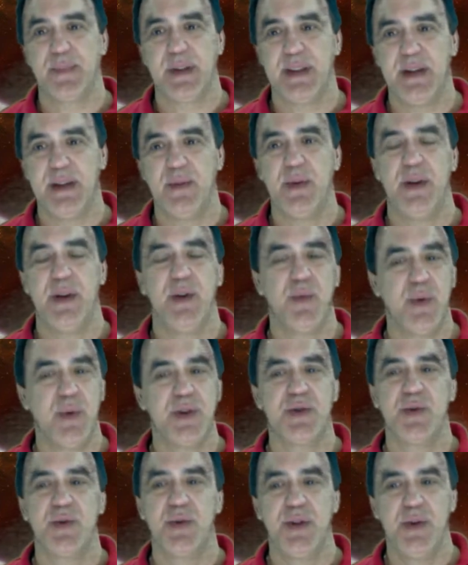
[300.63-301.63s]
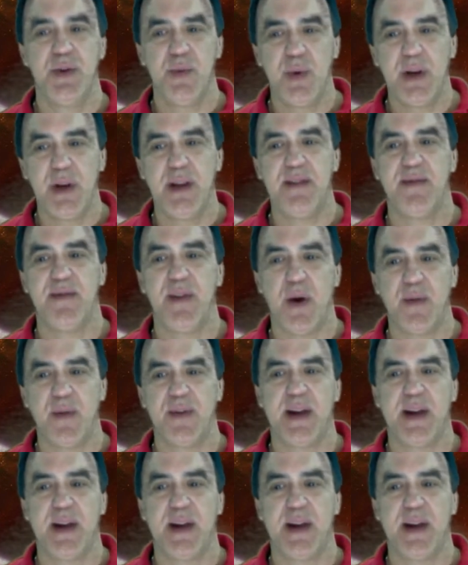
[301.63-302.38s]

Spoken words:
In the original, you really felt the